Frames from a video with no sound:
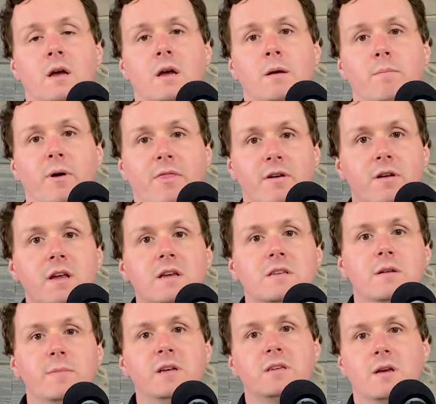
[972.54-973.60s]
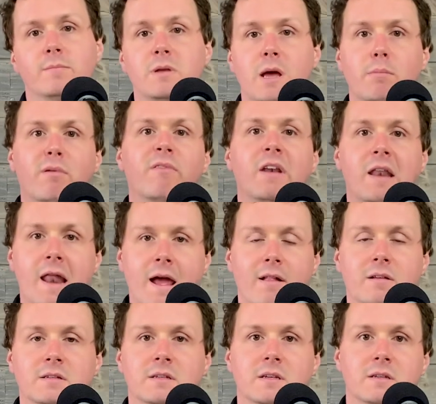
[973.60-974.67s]
But there needs to be some type of an
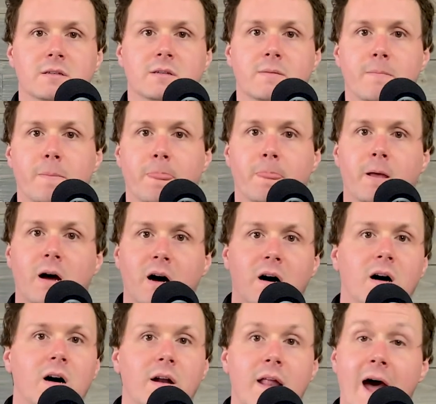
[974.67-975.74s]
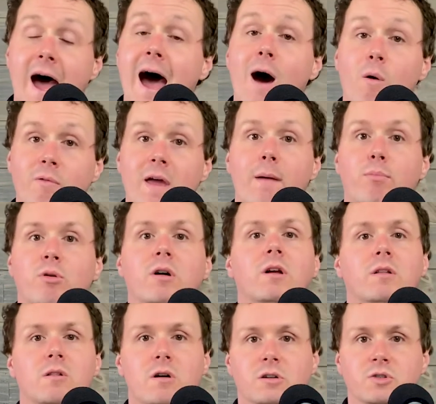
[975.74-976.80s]
analysis on how that
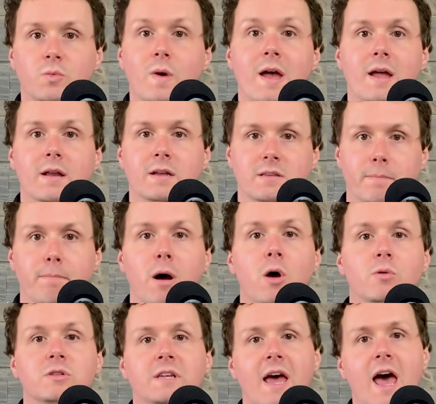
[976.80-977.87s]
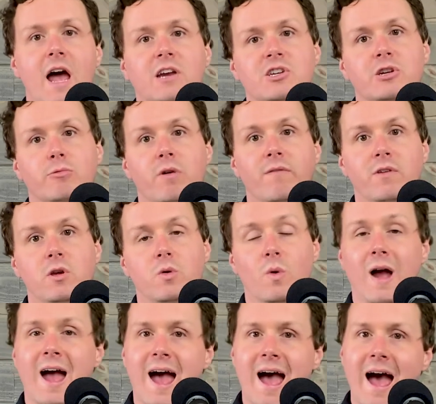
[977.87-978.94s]
product launch went. It's a post-action review.
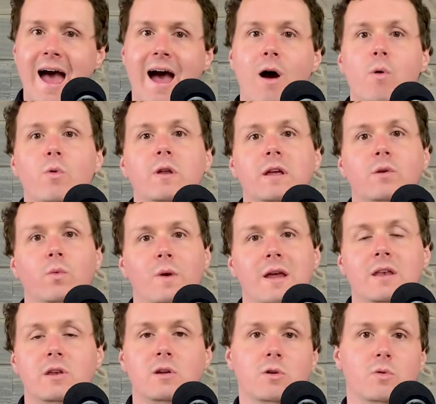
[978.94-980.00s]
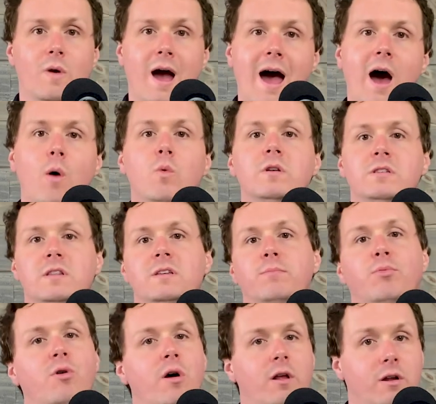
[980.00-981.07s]
How did we do? How was this
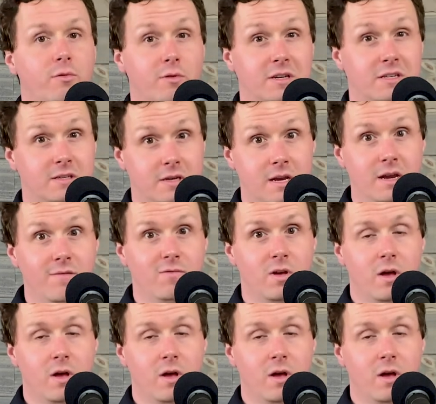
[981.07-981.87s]
product received?